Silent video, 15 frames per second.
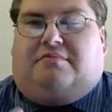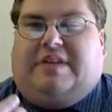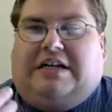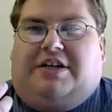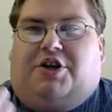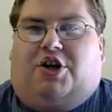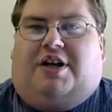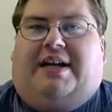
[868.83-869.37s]

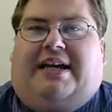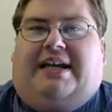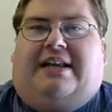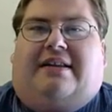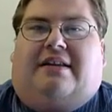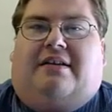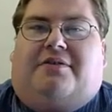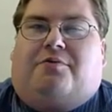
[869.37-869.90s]
You're going to
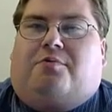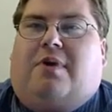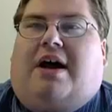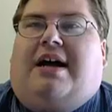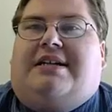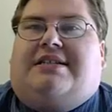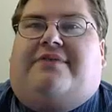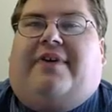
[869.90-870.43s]
get the
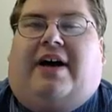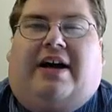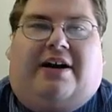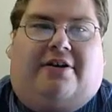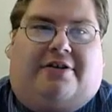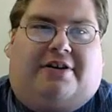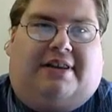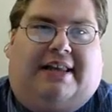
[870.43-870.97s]
rise of
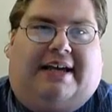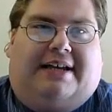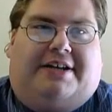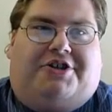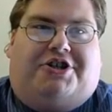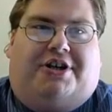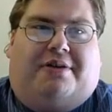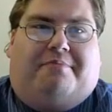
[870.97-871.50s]
ironclad
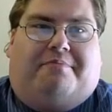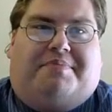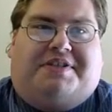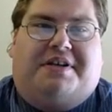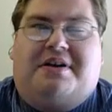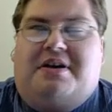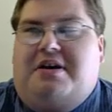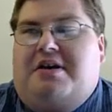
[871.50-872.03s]
ships.
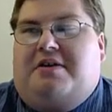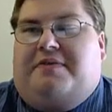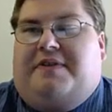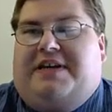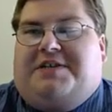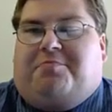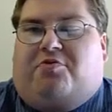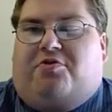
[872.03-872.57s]

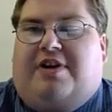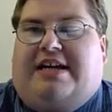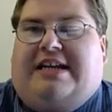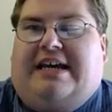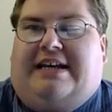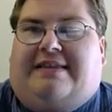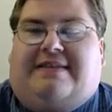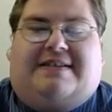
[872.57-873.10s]
These
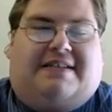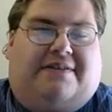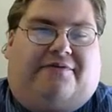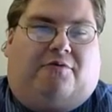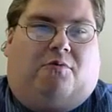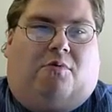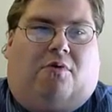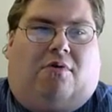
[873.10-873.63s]
predate the Civil
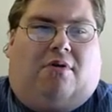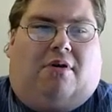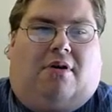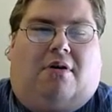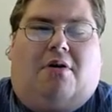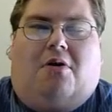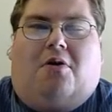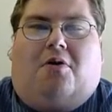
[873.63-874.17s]
War,
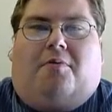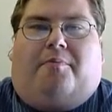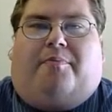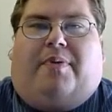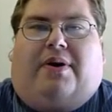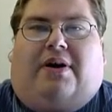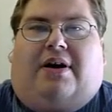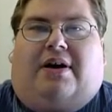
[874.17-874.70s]

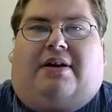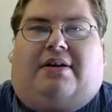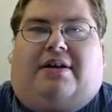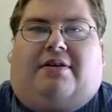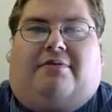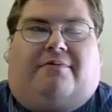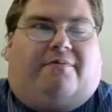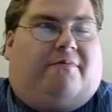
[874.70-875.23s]
but,
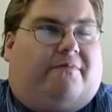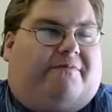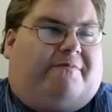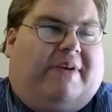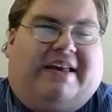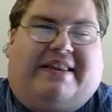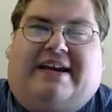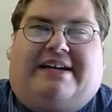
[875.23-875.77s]

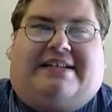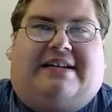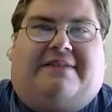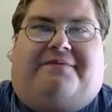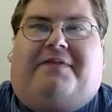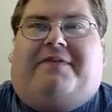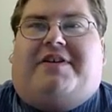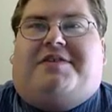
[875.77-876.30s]
by the
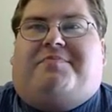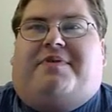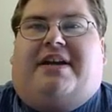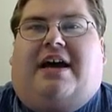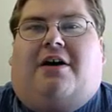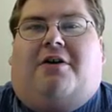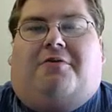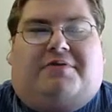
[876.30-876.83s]
1850s. But
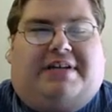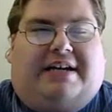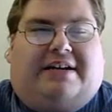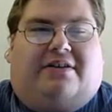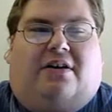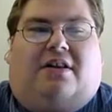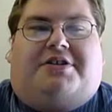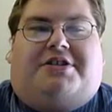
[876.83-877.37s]
now
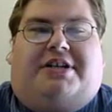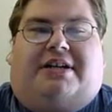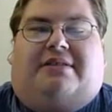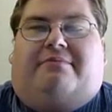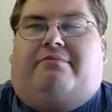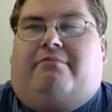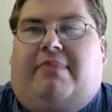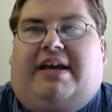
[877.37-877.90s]
technology
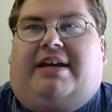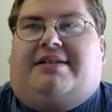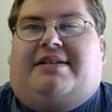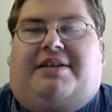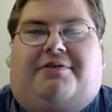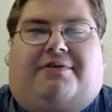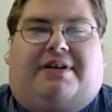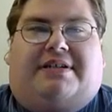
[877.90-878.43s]
means that
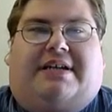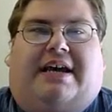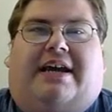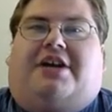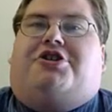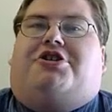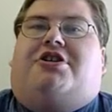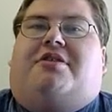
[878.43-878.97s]
you can
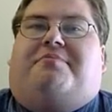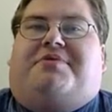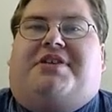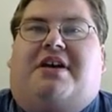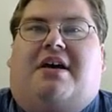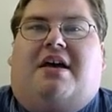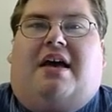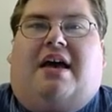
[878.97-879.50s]
take ships
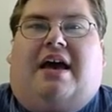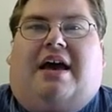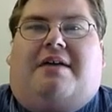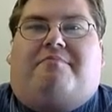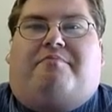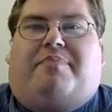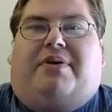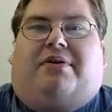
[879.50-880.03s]

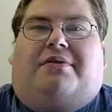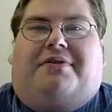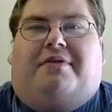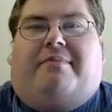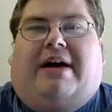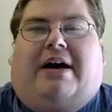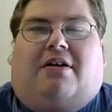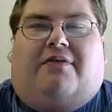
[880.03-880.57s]
and build
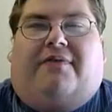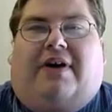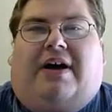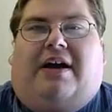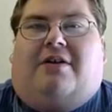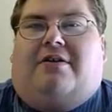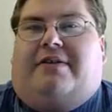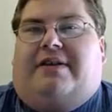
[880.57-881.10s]
them out of
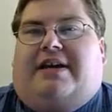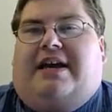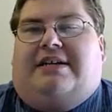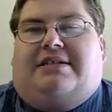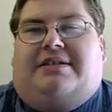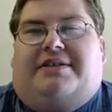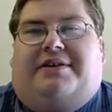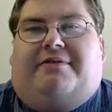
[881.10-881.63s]
iron. In the
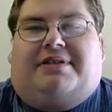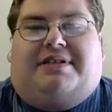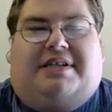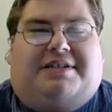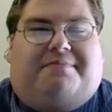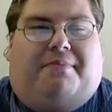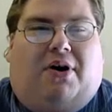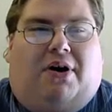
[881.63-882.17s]
case of the
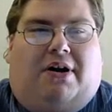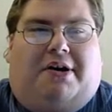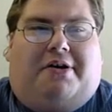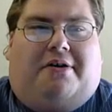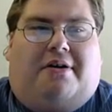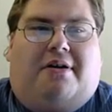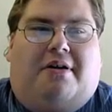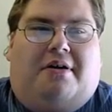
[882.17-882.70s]
USS
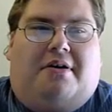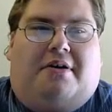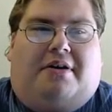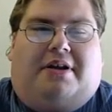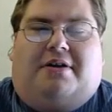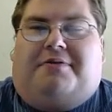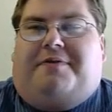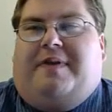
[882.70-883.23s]
Monitor,
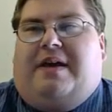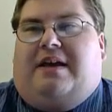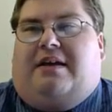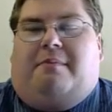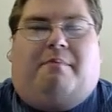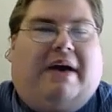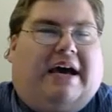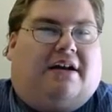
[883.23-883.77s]

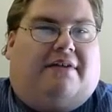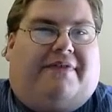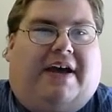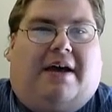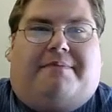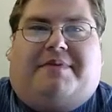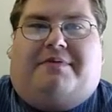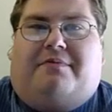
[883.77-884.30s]
think Battle of
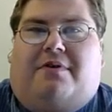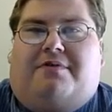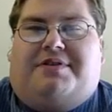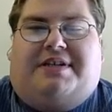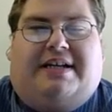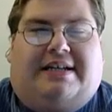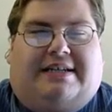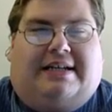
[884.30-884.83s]
Hampton Roads
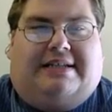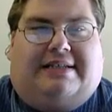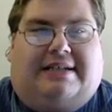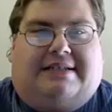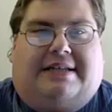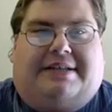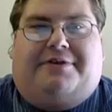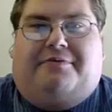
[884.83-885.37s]
in
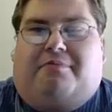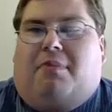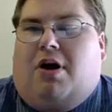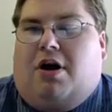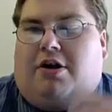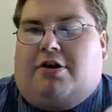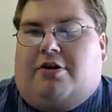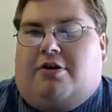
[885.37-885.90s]
1862,
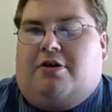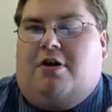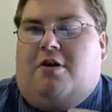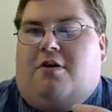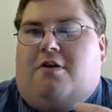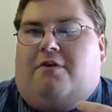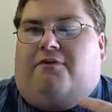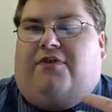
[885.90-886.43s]
Monitor
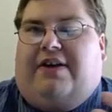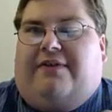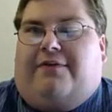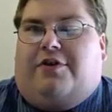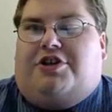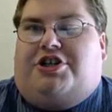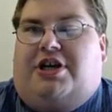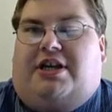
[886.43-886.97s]
v.
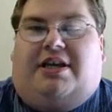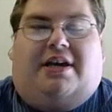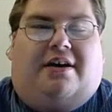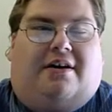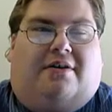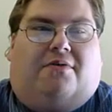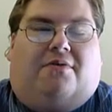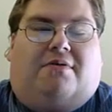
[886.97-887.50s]
Virginia,
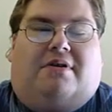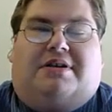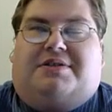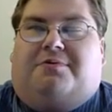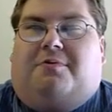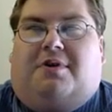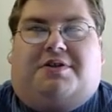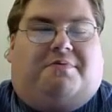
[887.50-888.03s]
or as it
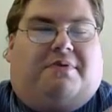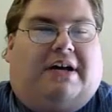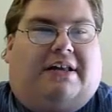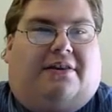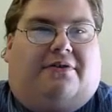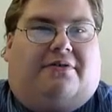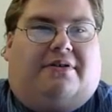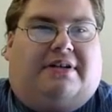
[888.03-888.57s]
was when I
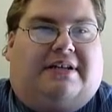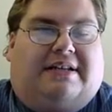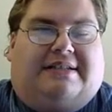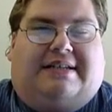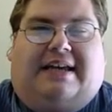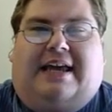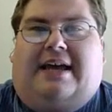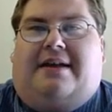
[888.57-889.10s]
learned it as
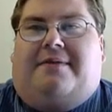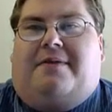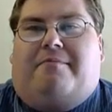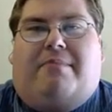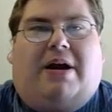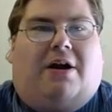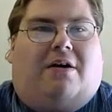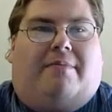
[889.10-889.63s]
a kid, the
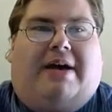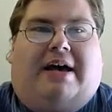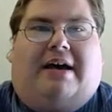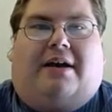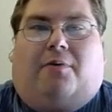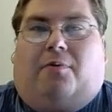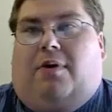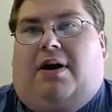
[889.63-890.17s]

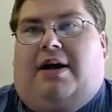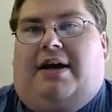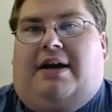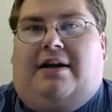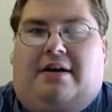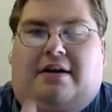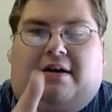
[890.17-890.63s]
Merrimack. Why?